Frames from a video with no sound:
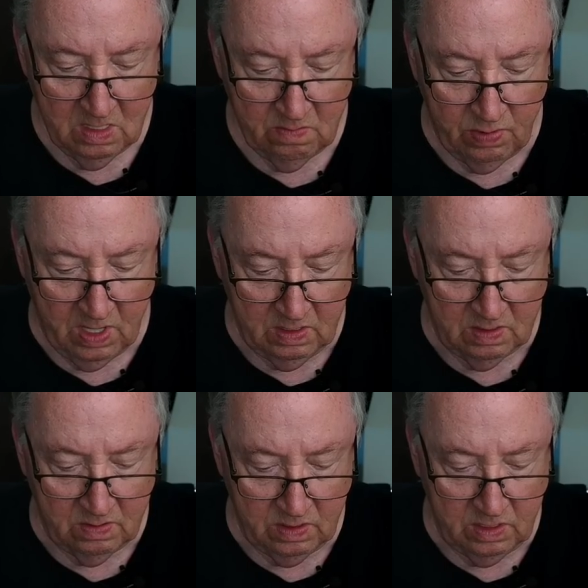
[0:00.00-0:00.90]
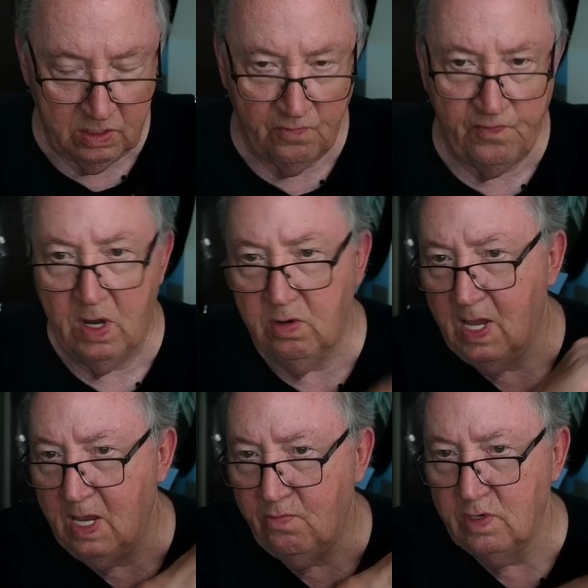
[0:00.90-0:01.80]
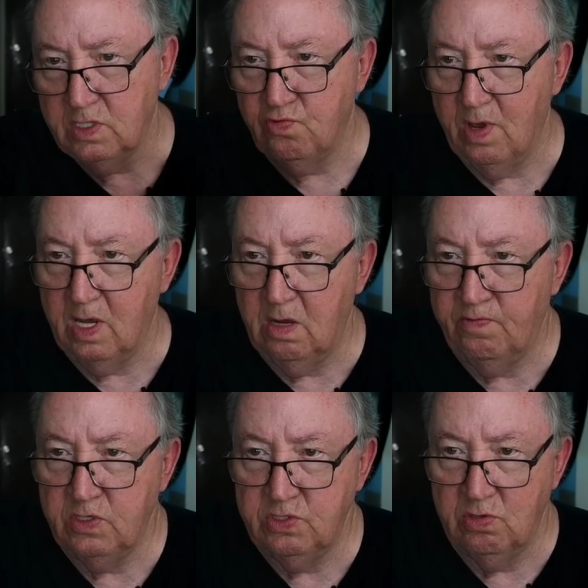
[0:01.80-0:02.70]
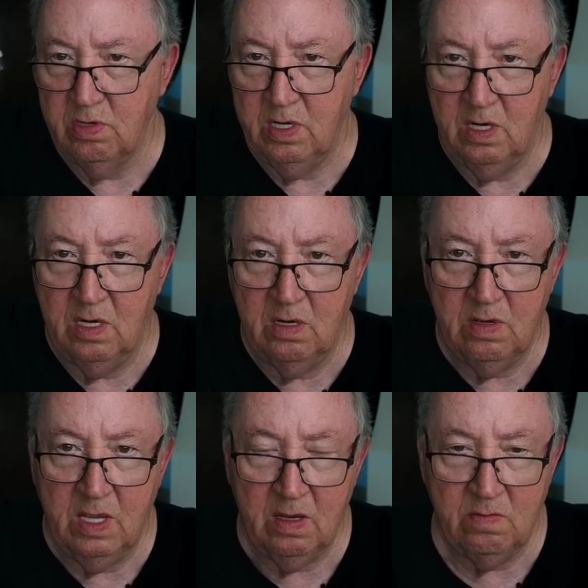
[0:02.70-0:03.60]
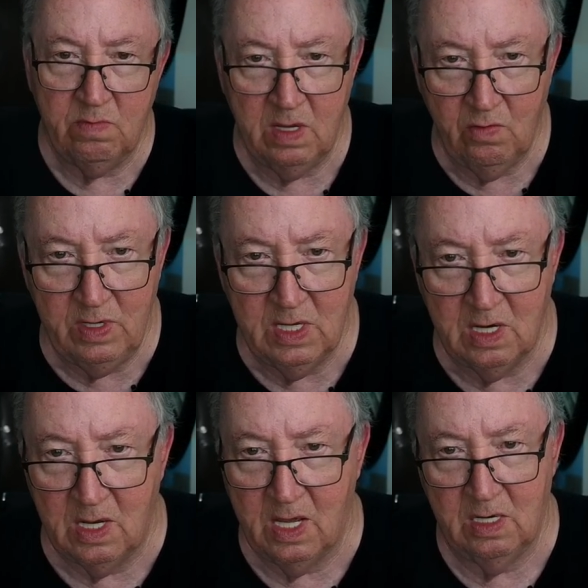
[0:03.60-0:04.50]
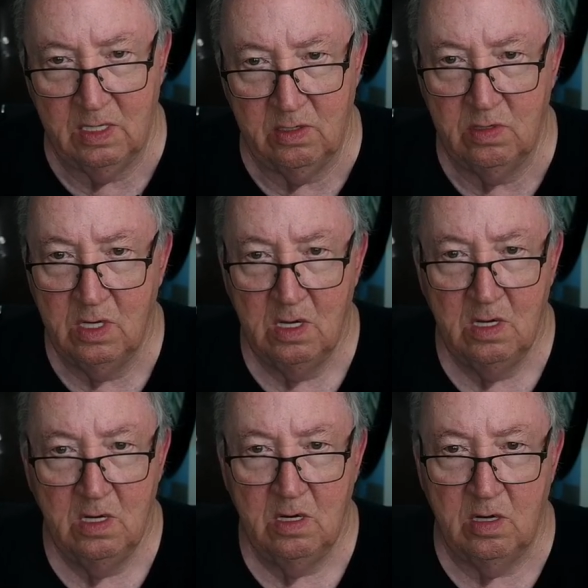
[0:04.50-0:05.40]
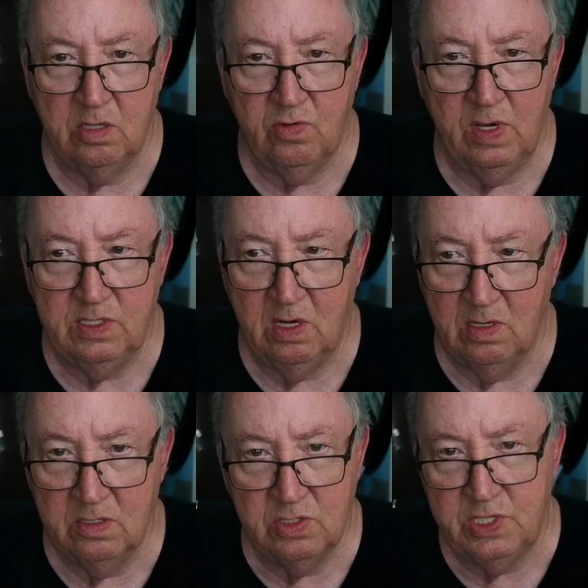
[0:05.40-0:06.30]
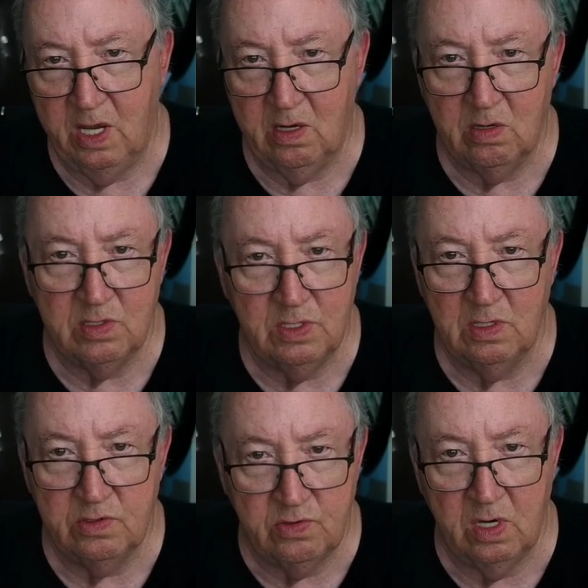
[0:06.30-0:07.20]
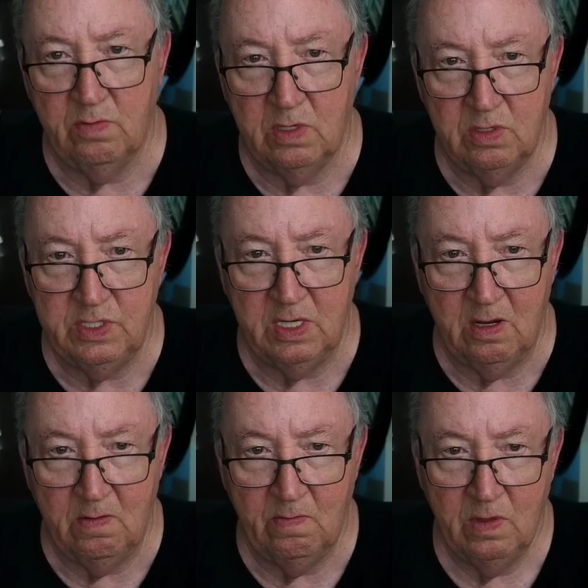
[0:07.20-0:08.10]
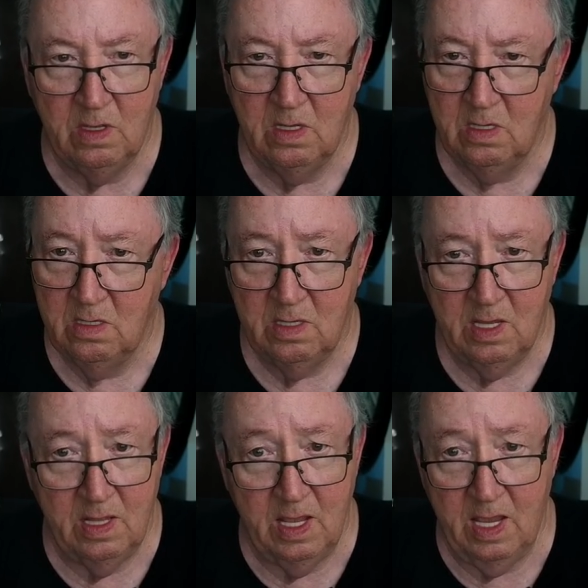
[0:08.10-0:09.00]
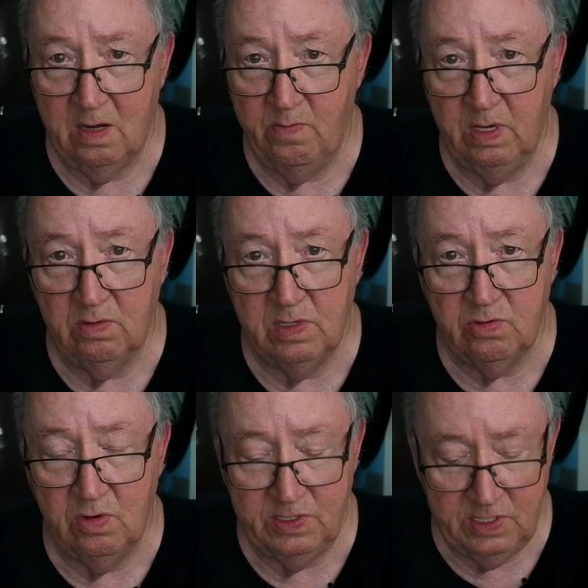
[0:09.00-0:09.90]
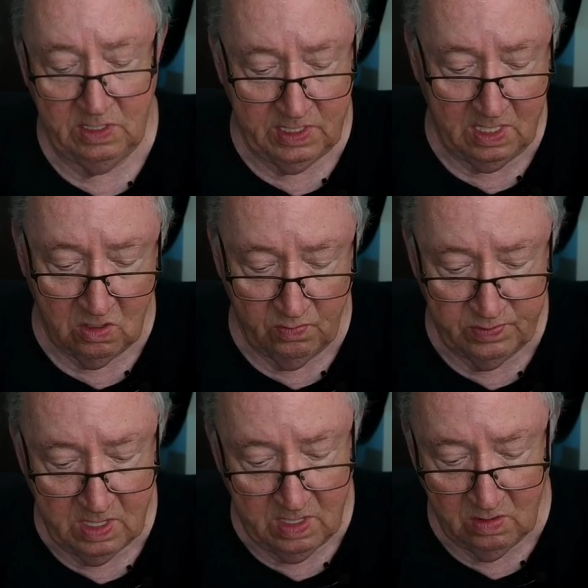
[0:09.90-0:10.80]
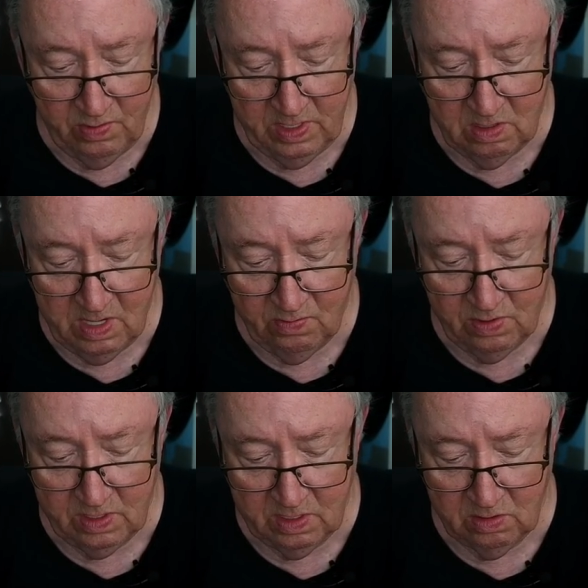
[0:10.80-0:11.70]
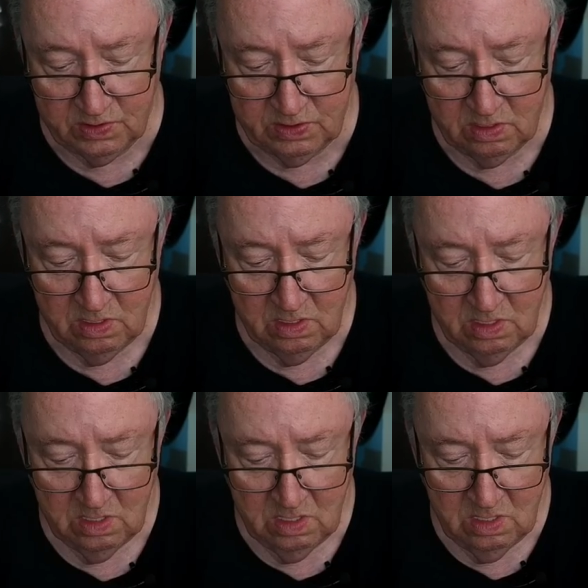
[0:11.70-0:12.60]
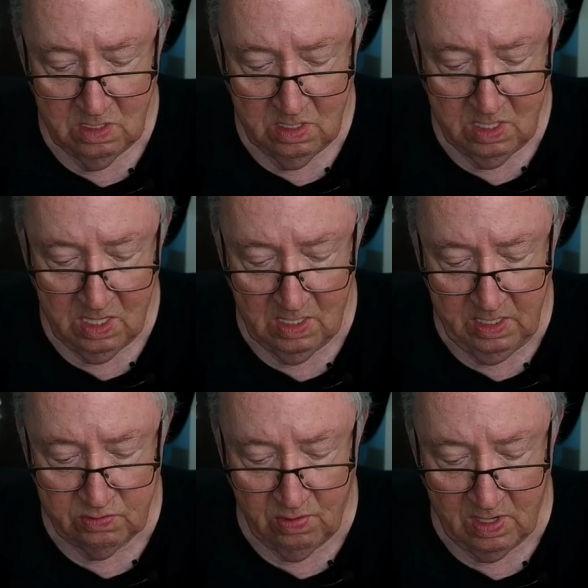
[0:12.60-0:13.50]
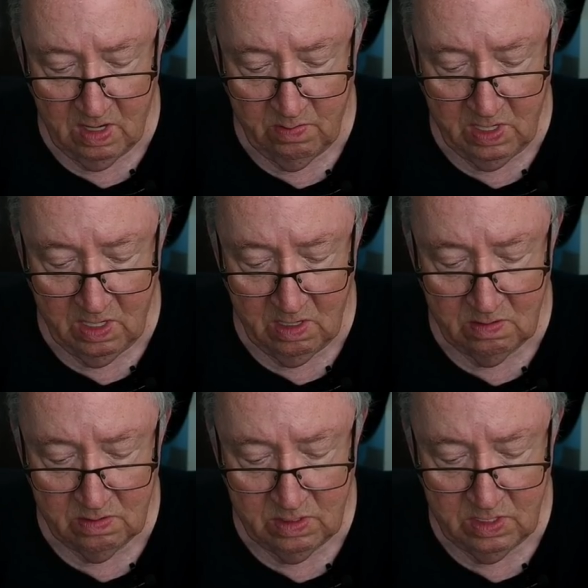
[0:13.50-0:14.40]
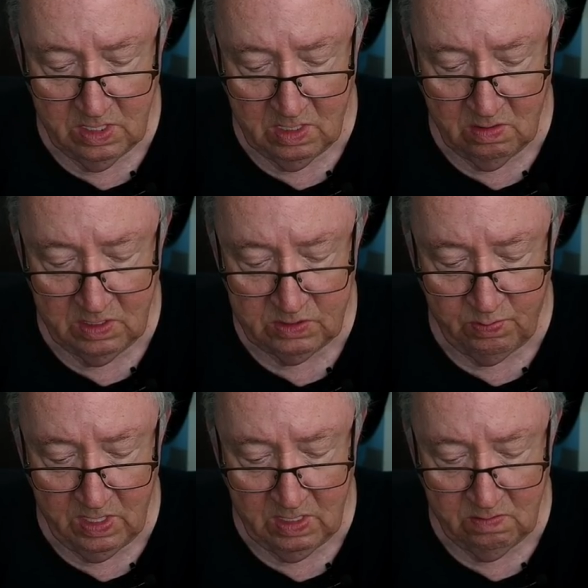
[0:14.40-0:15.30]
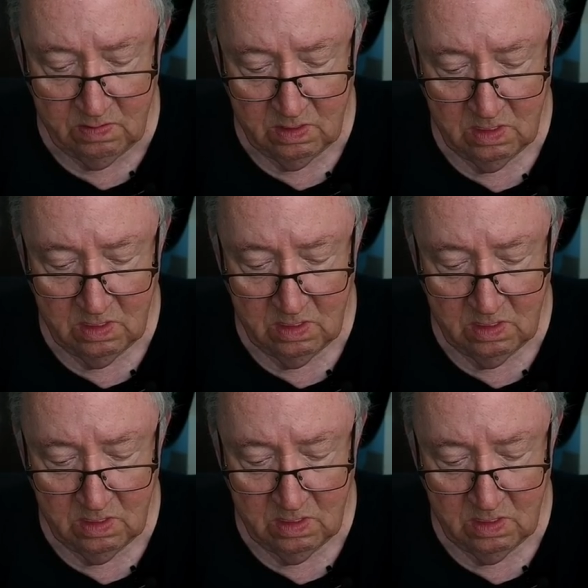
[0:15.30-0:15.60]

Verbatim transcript: But the fault line runs right off the shore here, and man, we get a lot of little earthquakes here, little shakers and little tremors, you know. They had a big one in 2016. Oh, to hell we don't have one of those, at least while I'm here. You know, it's been